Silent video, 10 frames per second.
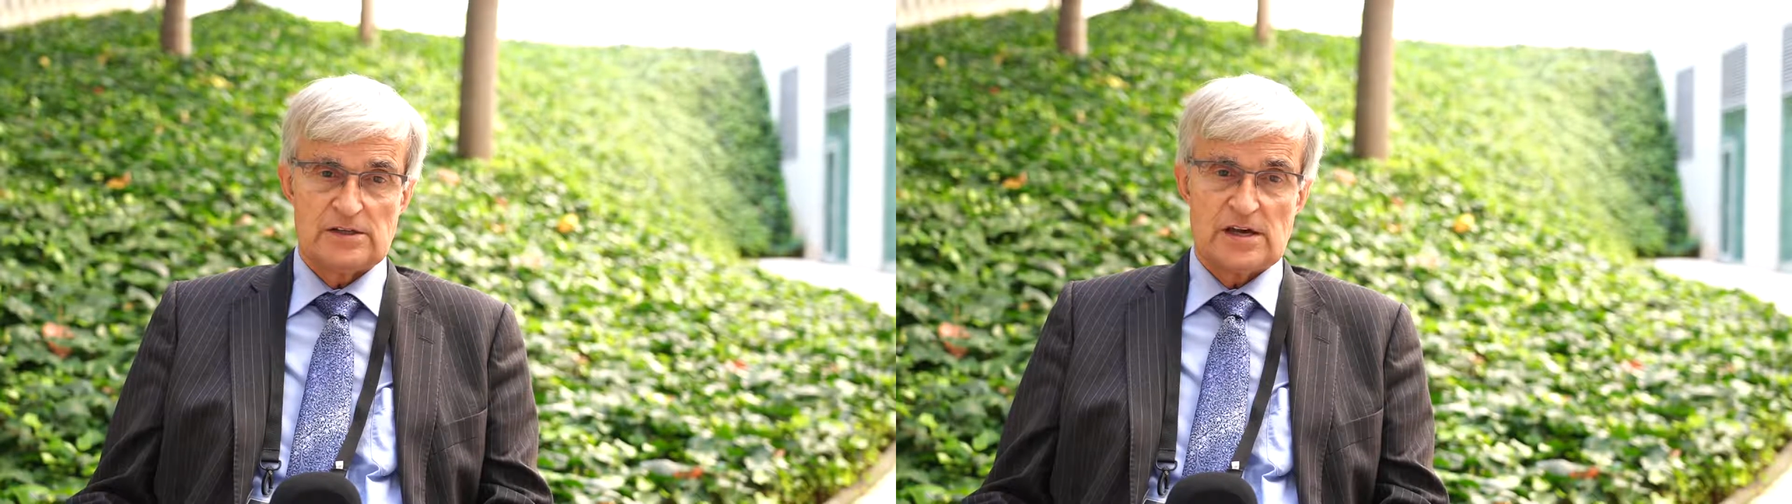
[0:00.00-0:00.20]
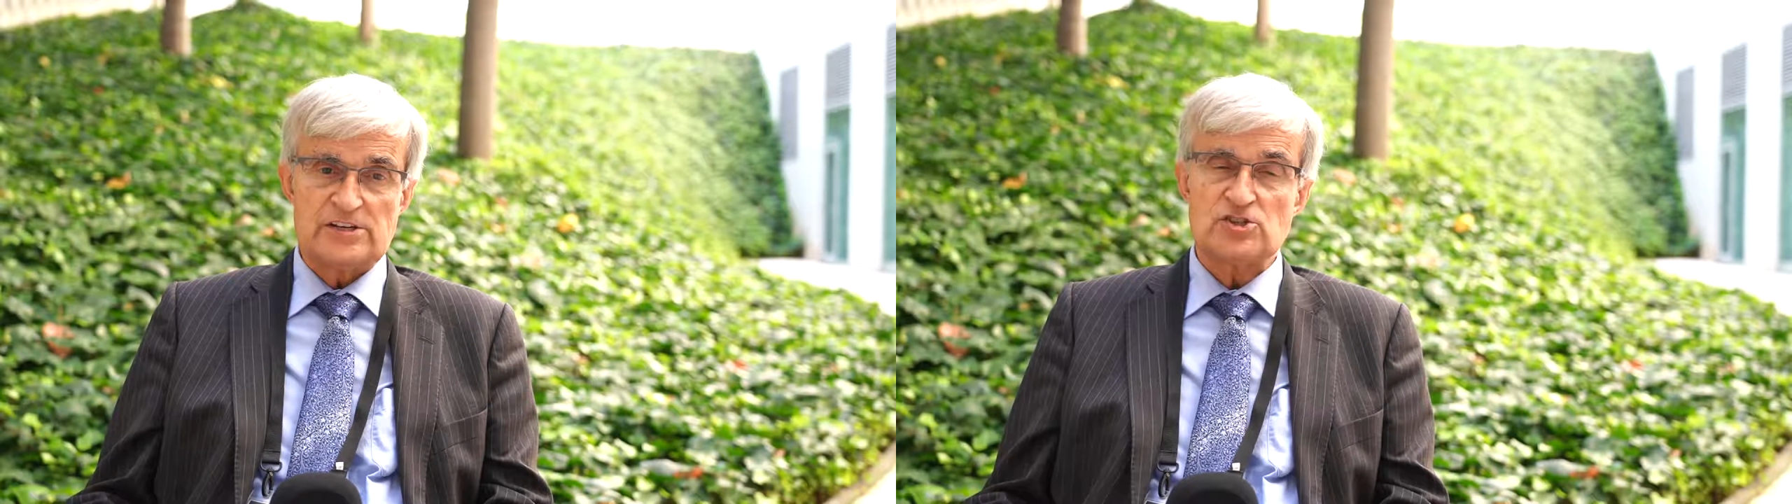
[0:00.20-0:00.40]

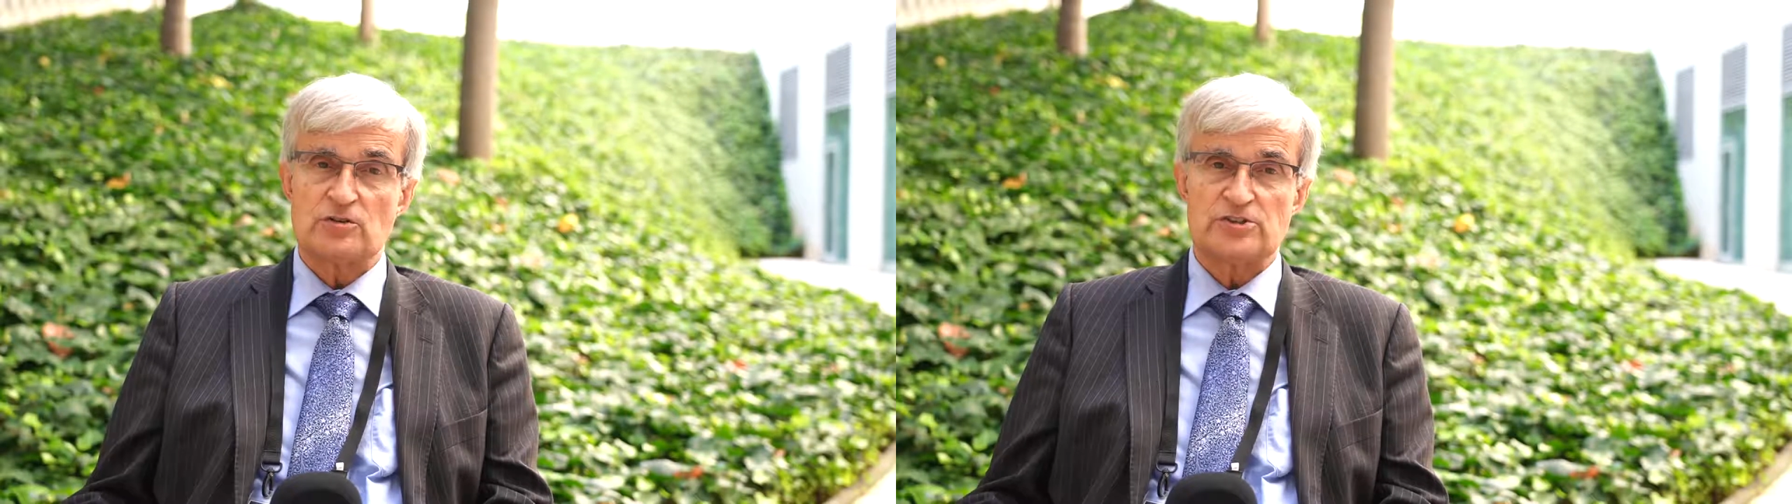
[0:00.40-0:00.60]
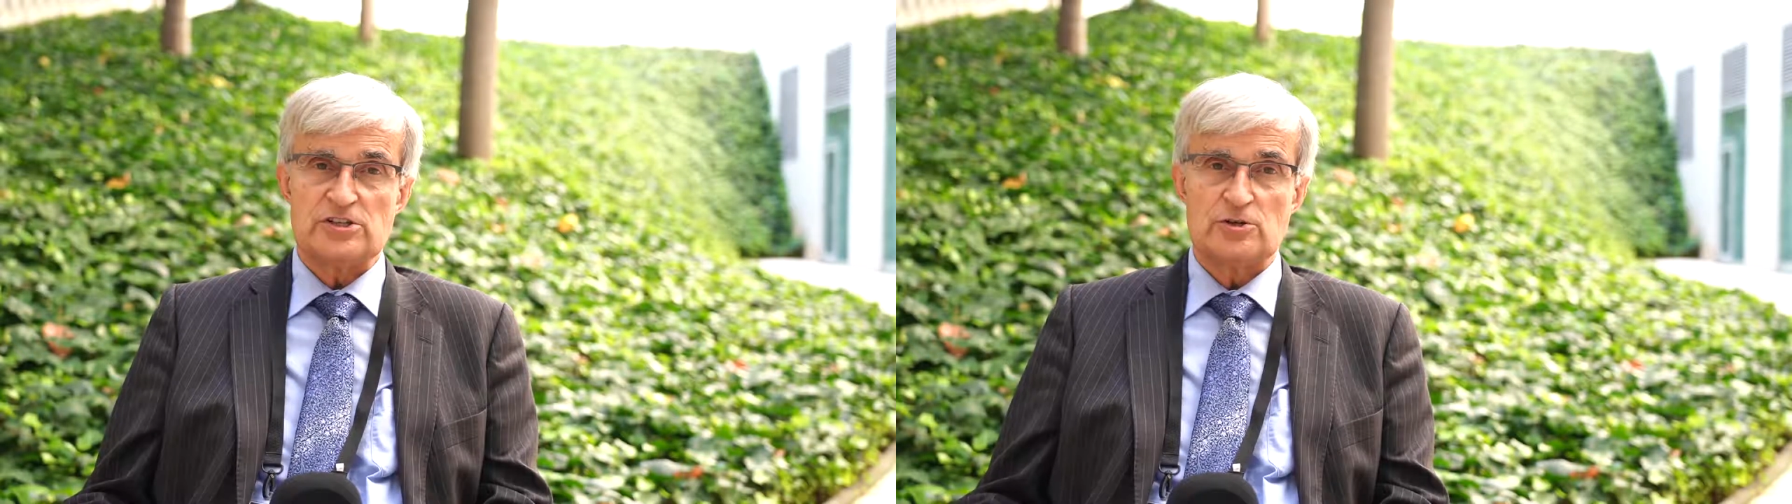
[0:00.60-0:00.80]

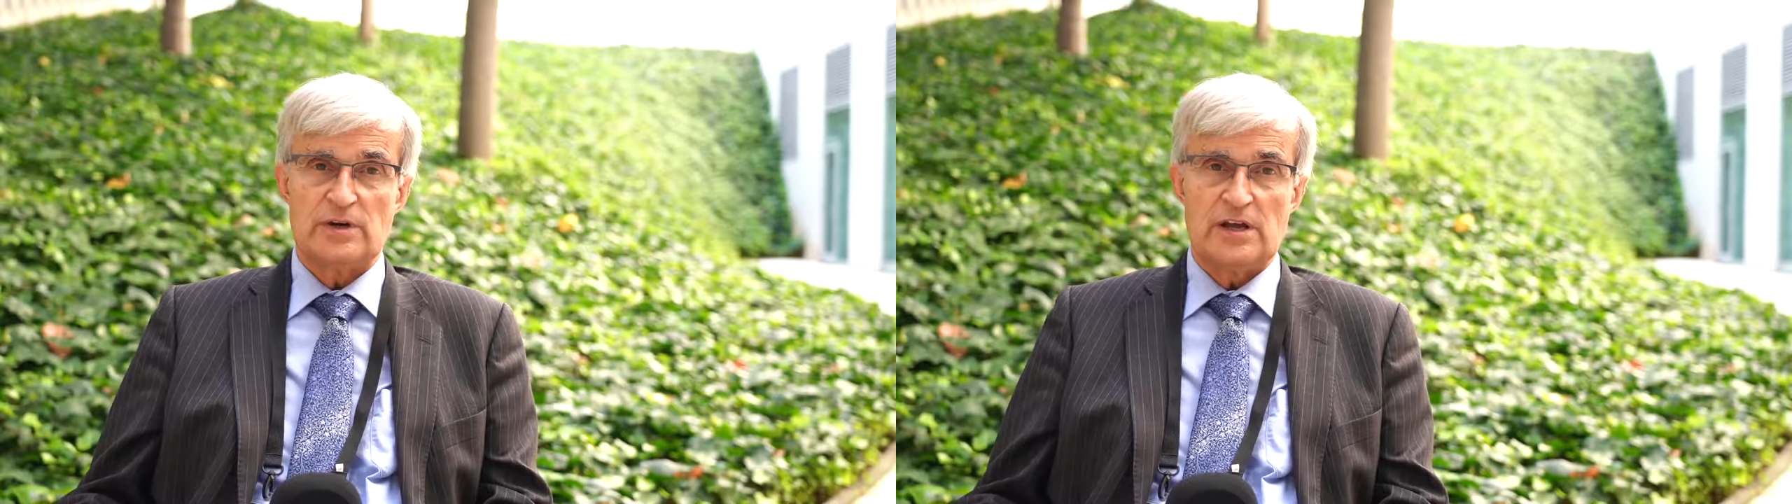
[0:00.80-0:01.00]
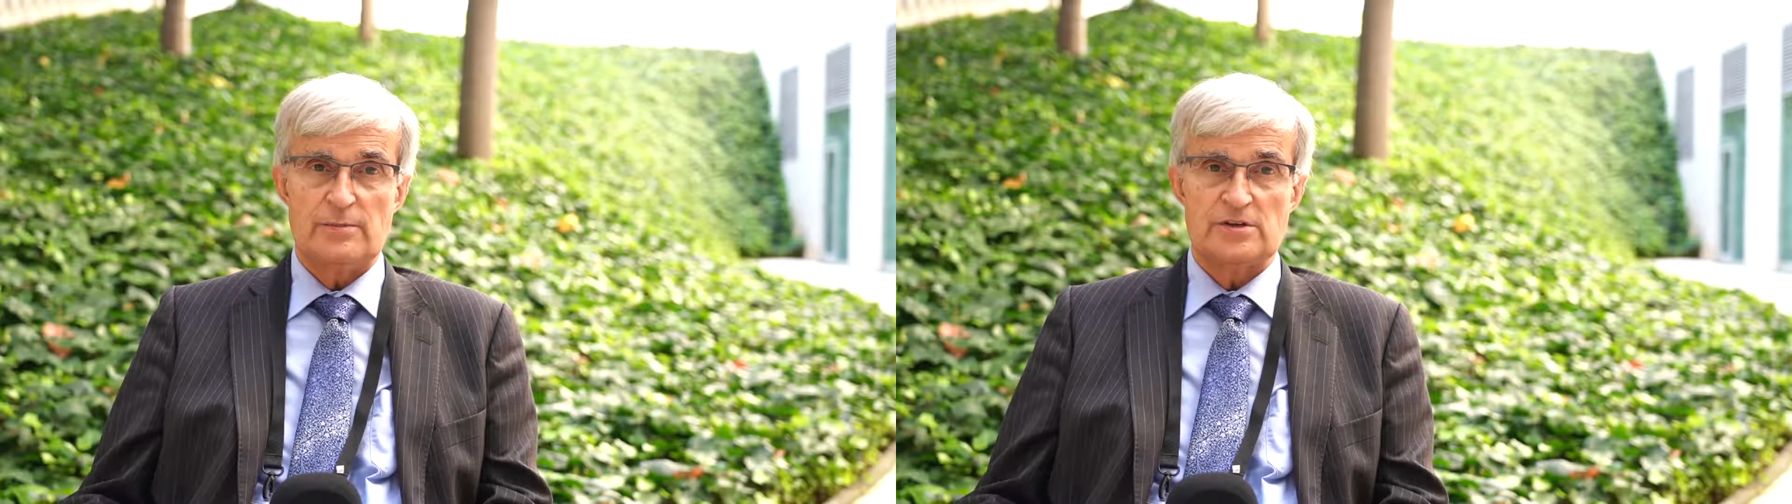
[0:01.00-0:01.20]

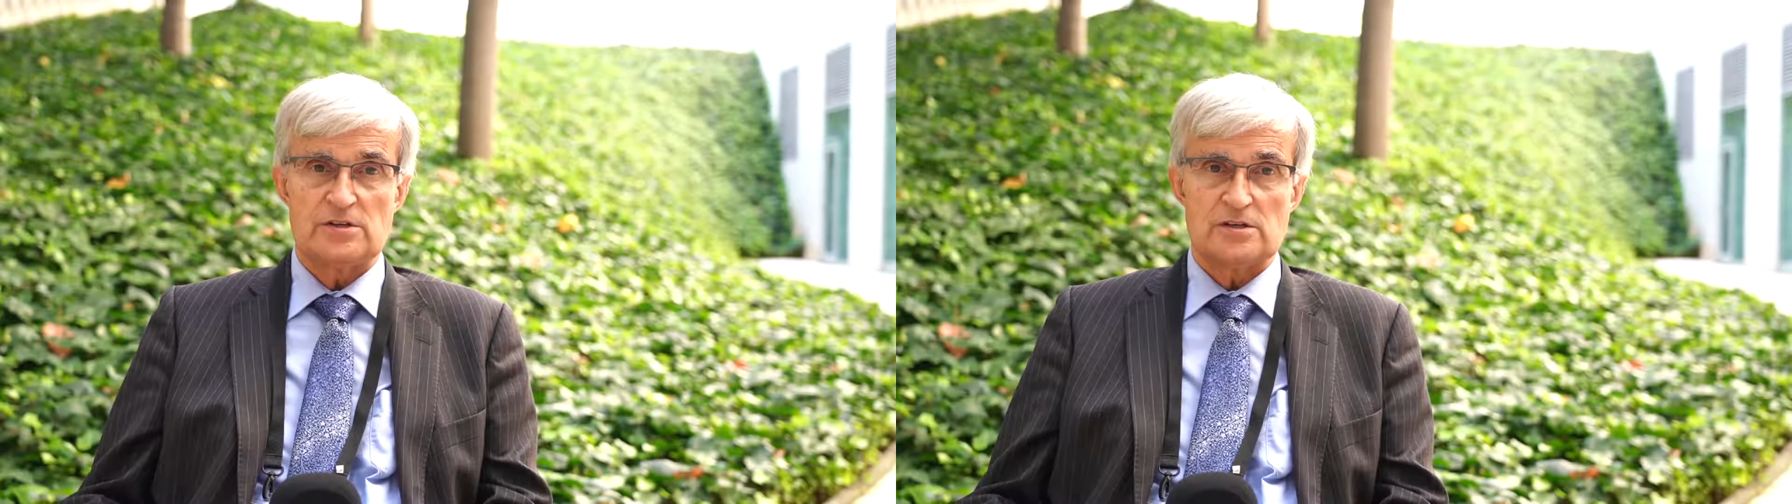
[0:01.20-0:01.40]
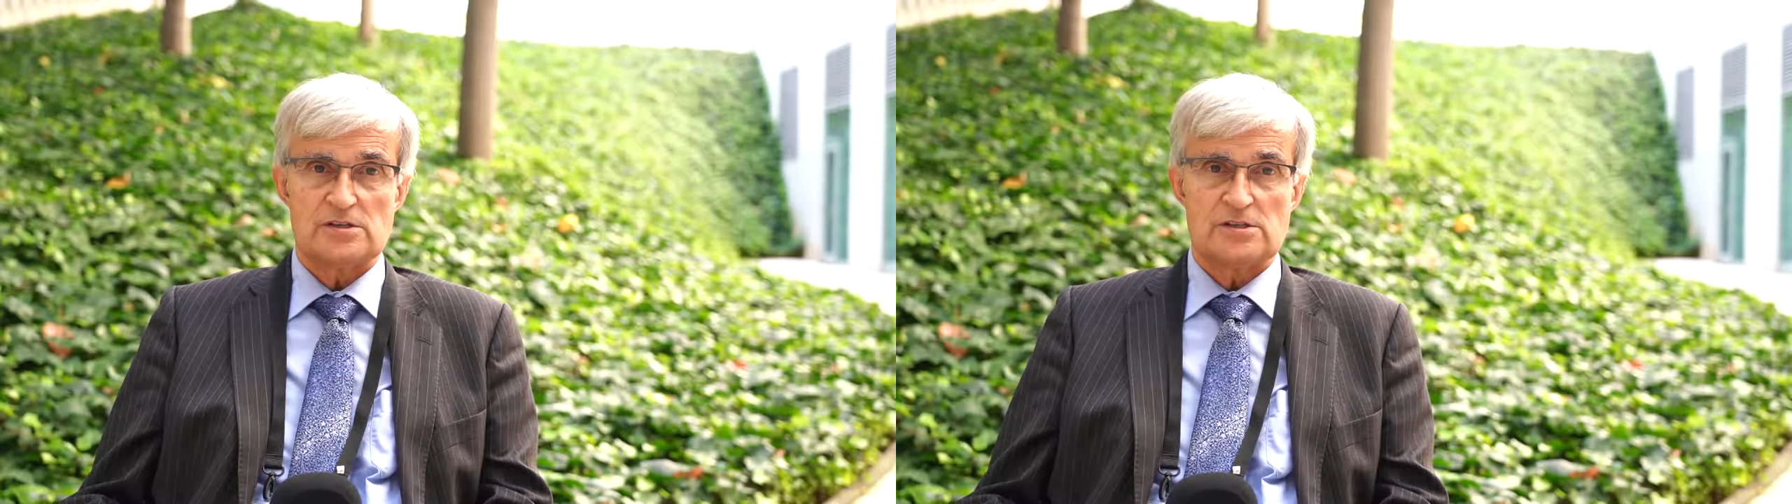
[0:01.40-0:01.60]
SGLT2
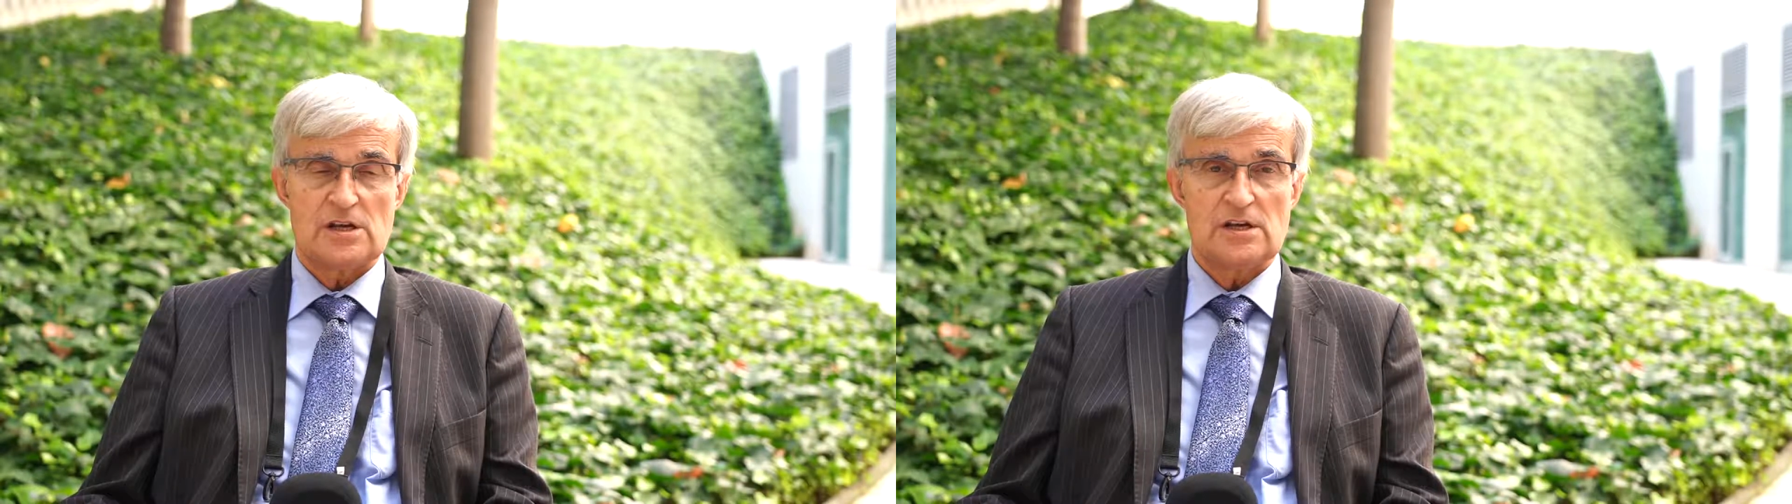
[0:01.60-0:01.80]
inhibitors